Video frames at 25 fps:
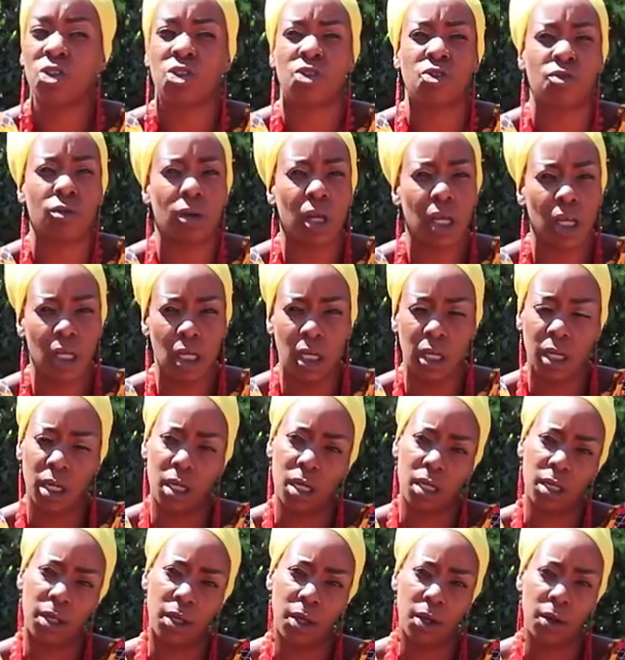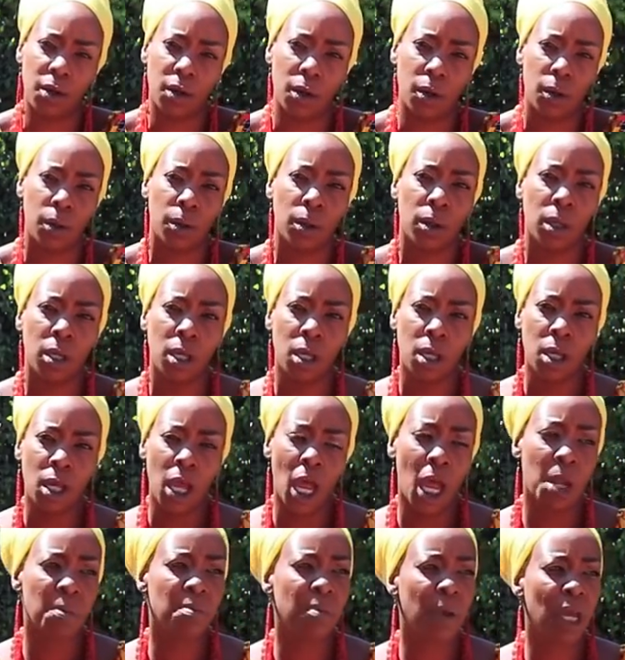Australia,
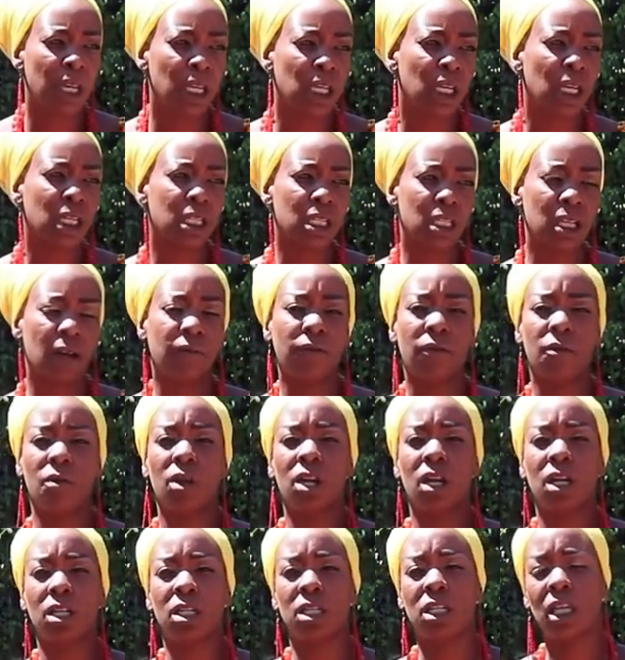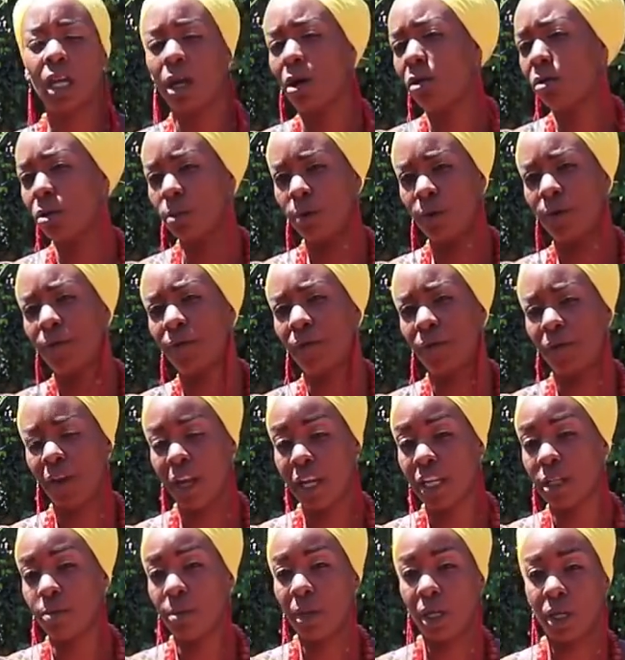and many are suffering a terrible
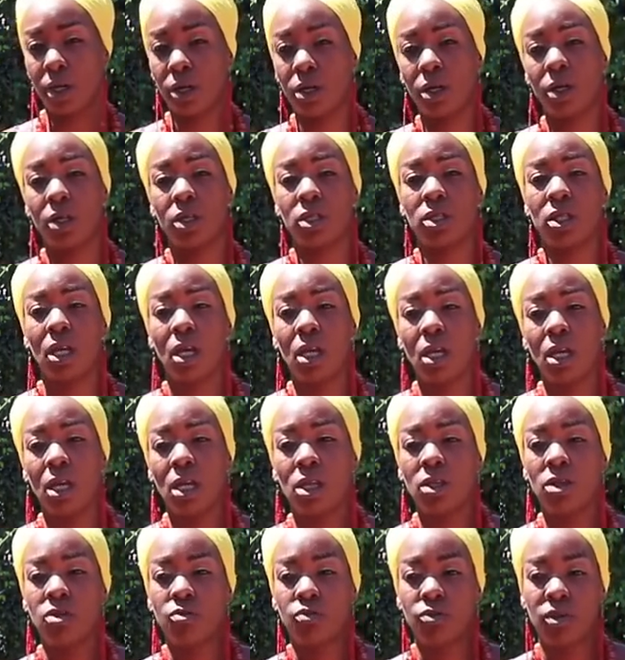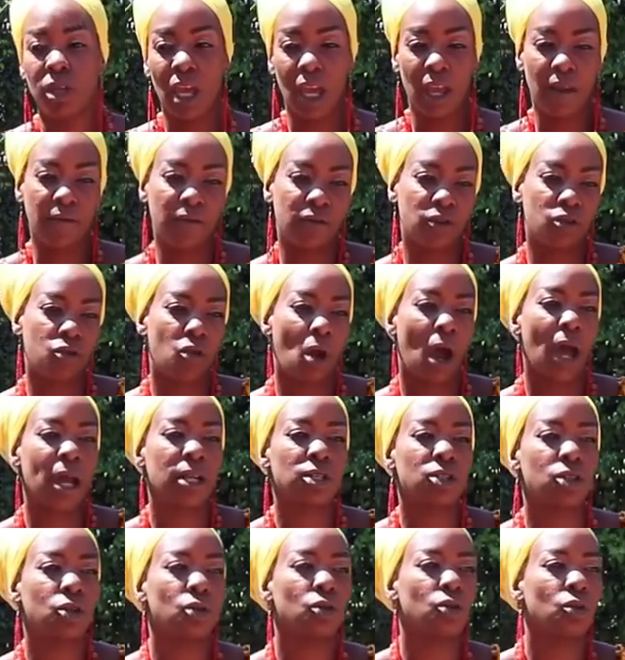fate because they've
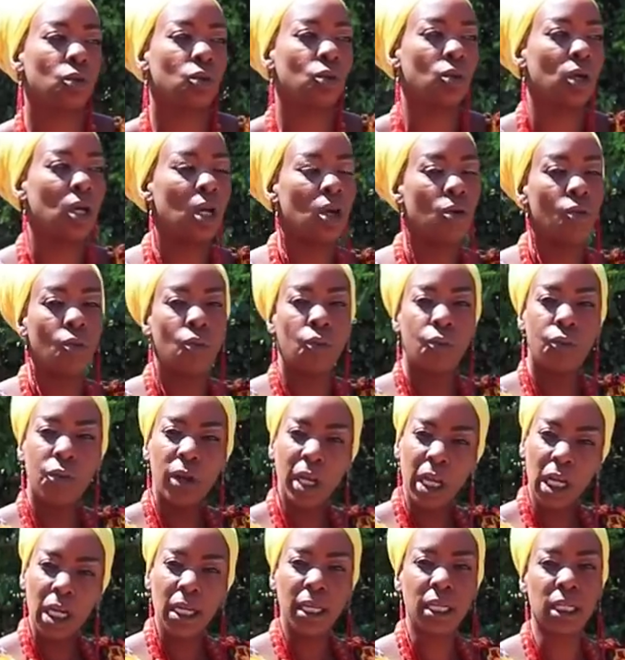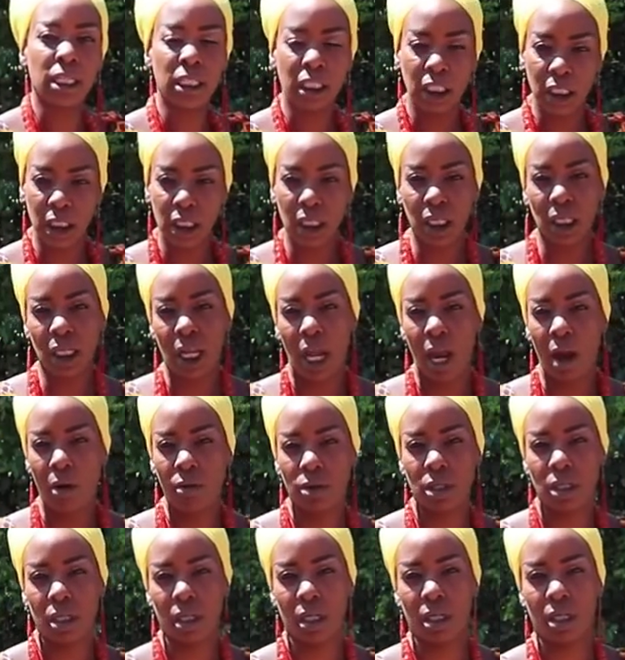tried to really
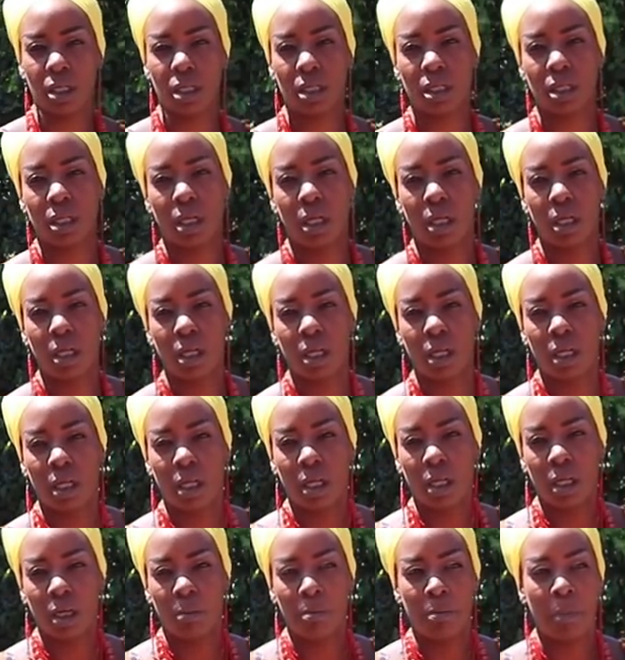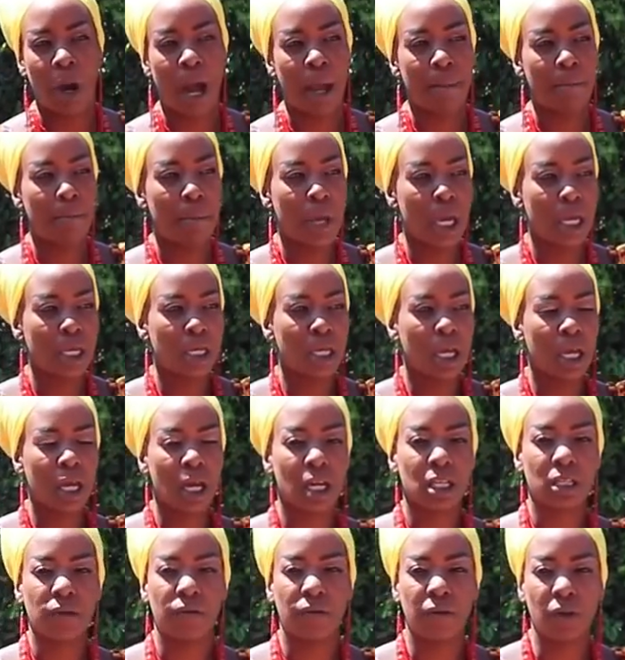disinherit us by making
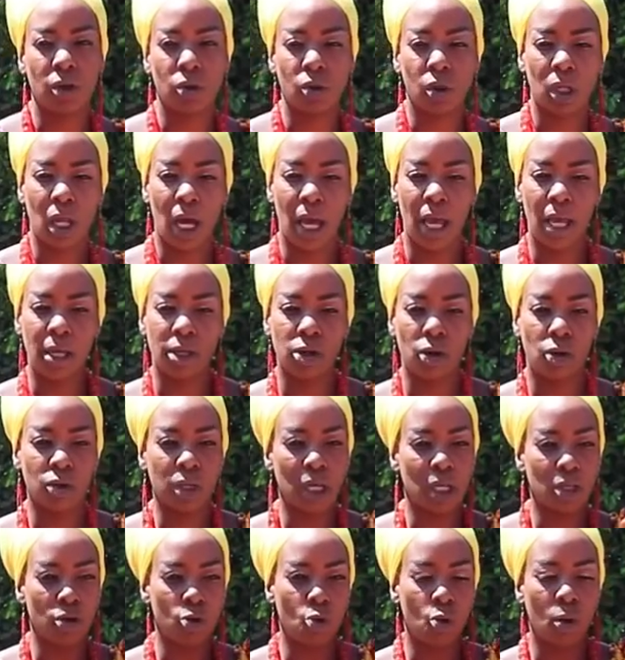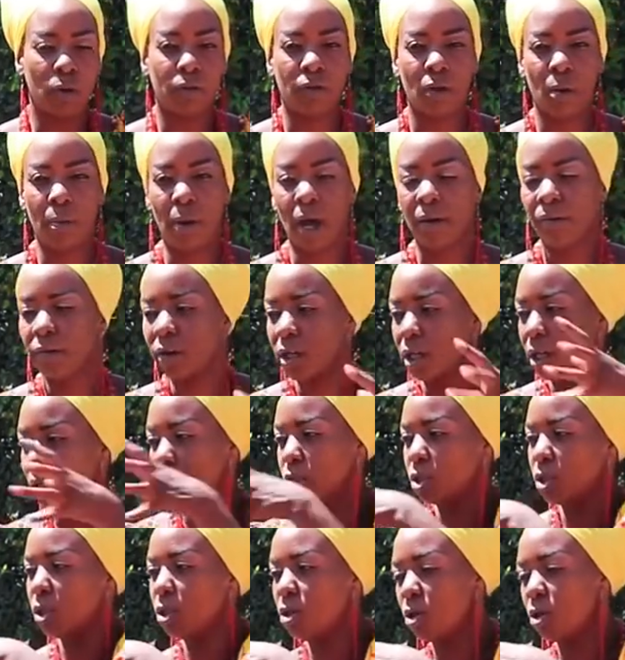us feel like, okay, you were from Africa,